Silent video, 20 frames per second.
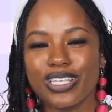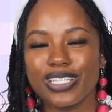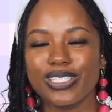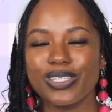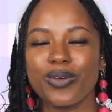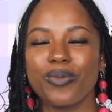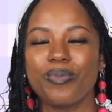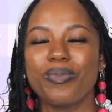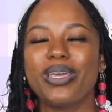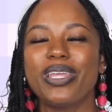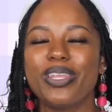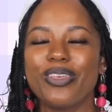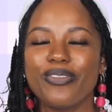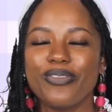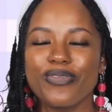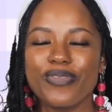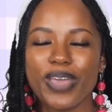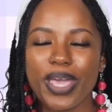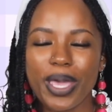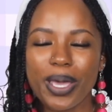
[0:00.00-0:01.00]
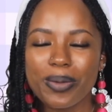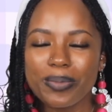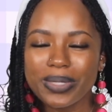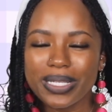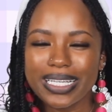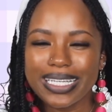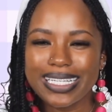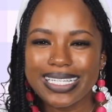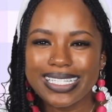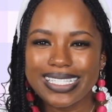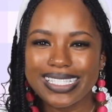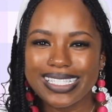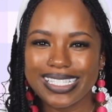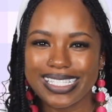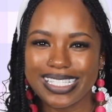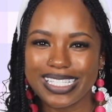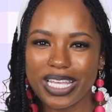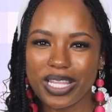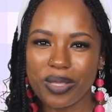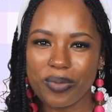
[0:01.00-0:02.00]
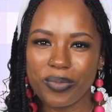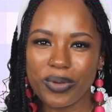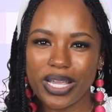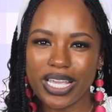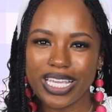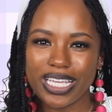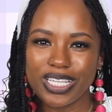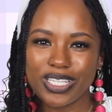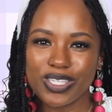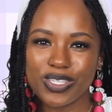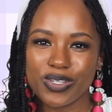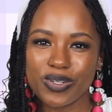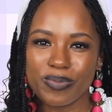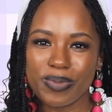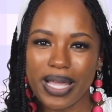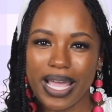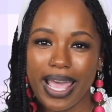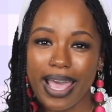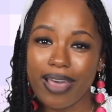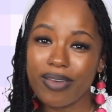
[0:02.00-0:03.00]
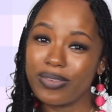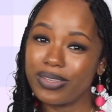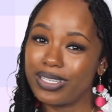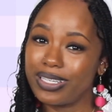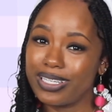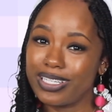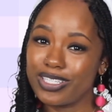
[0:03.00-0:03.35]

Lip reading: So many families celebrate Easter by having